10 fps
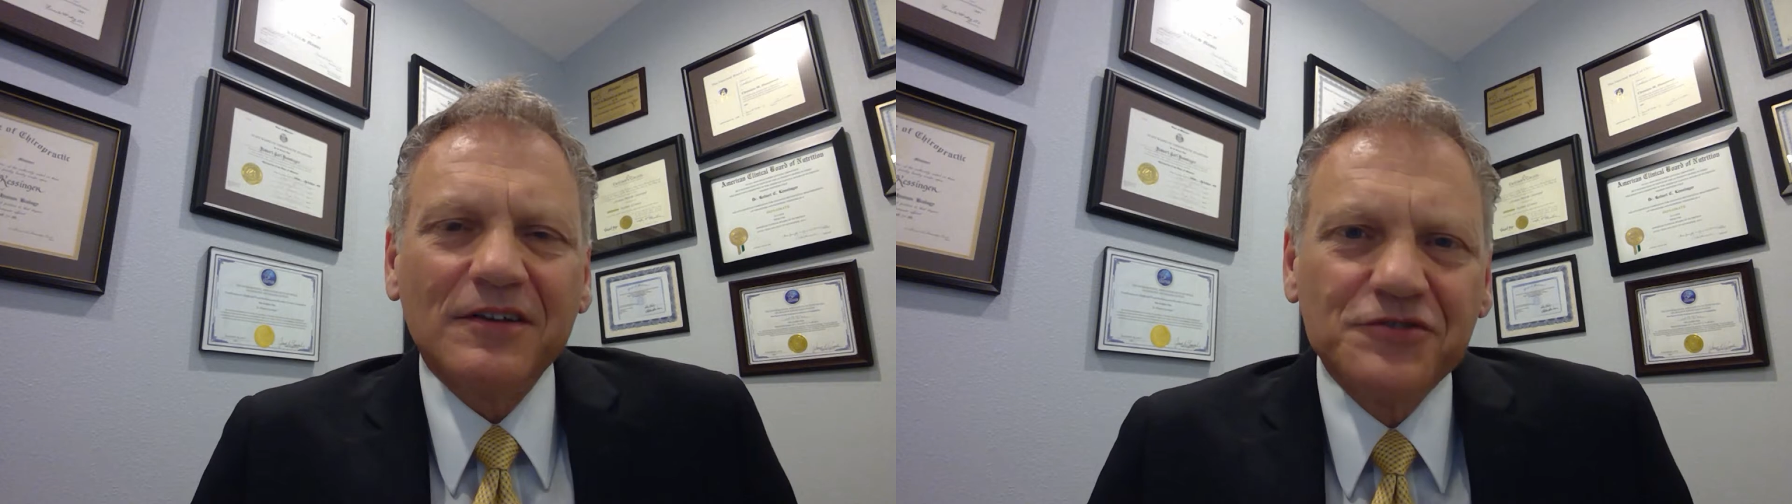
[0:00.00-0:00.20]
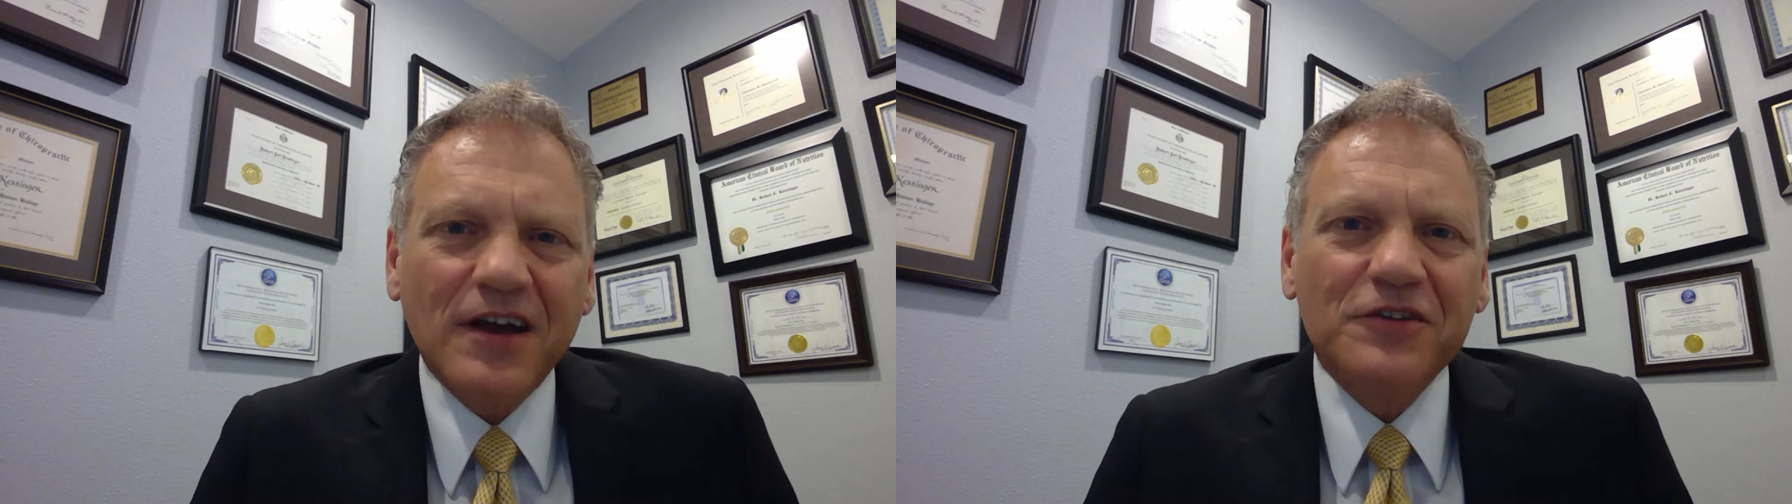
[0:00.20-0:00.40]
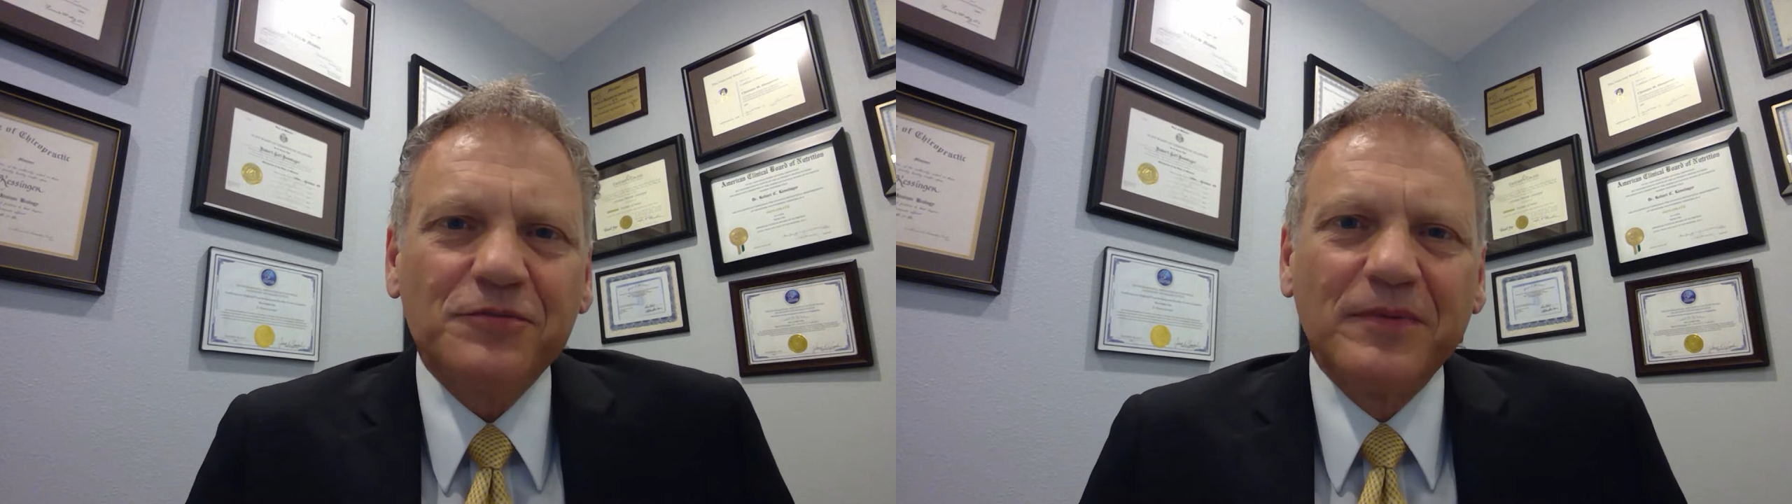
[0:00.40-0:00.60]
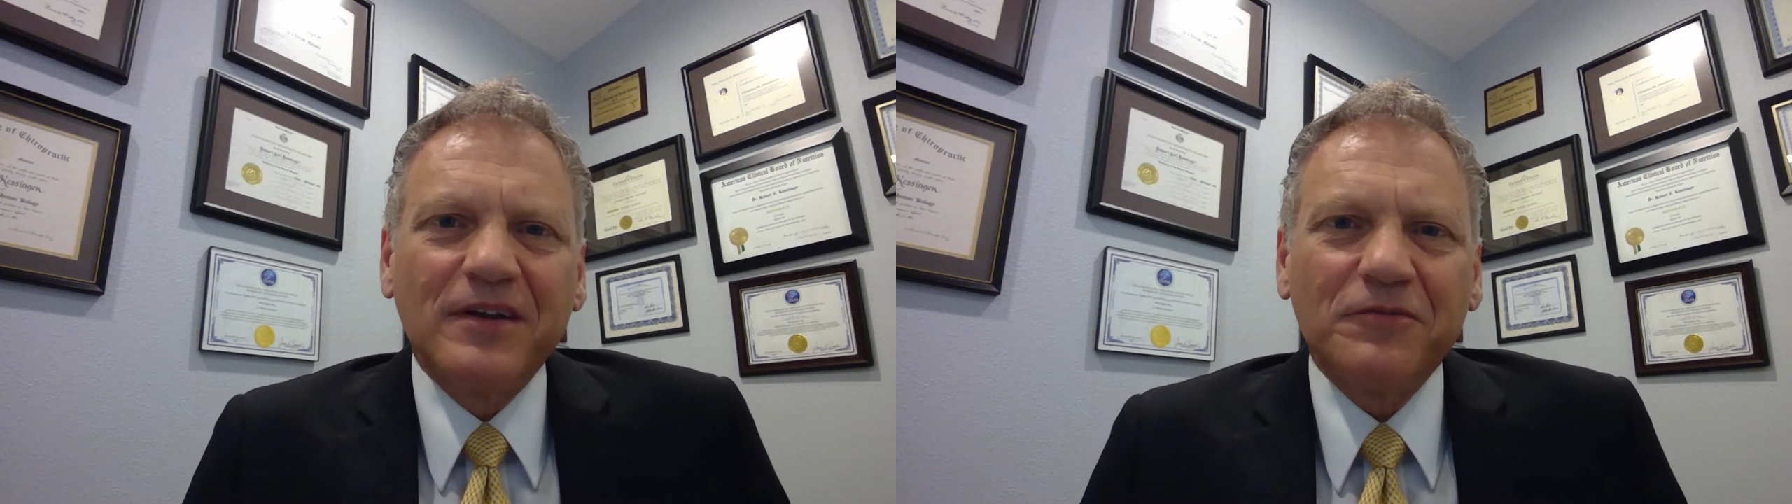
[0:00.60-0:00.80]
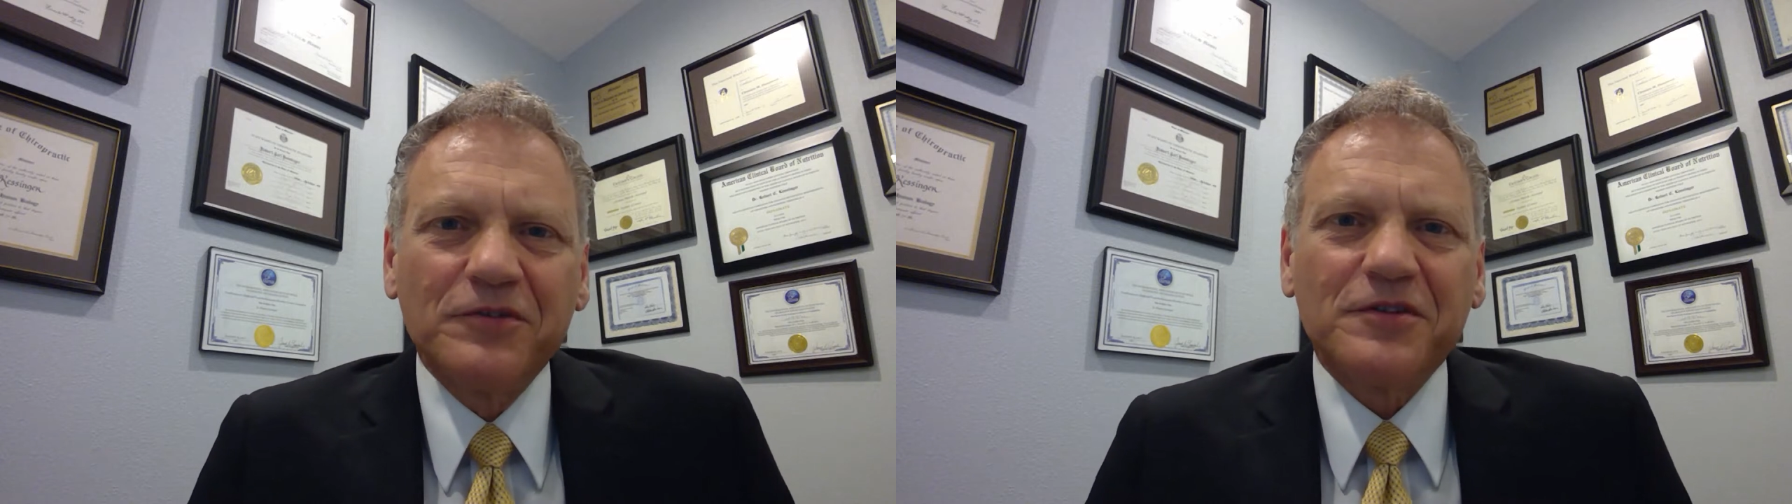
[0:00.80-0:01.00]

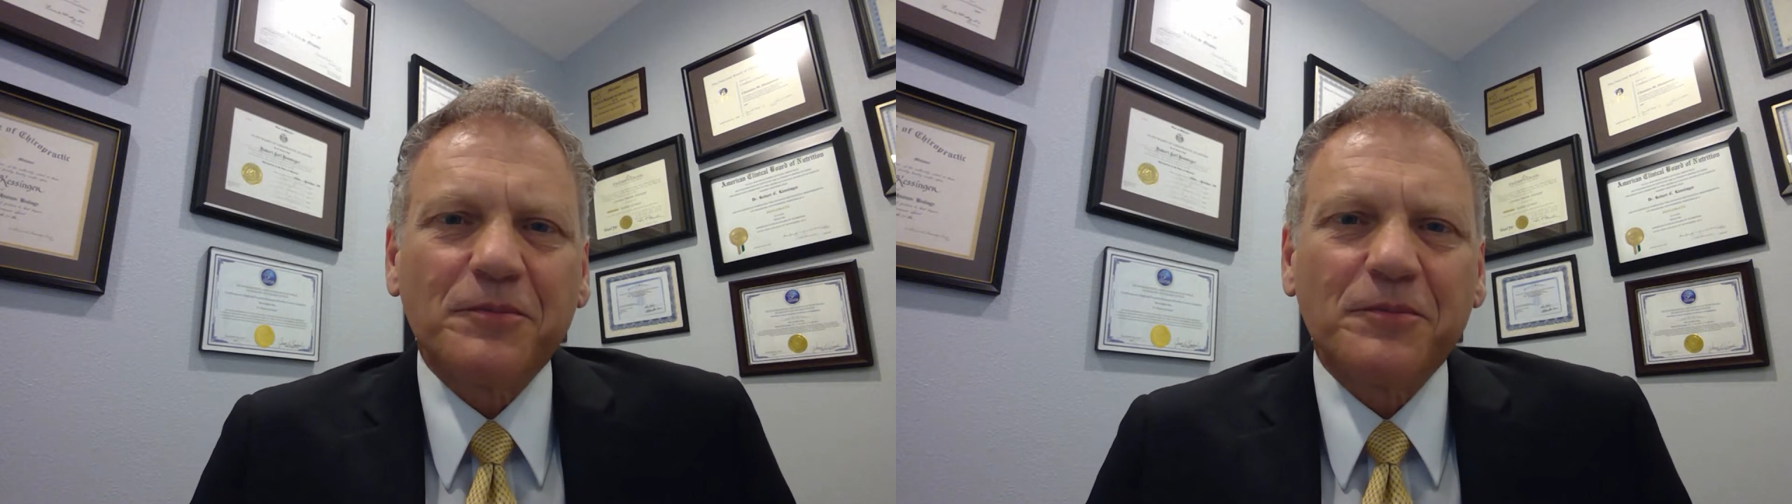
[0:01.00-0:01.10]
adjustment was a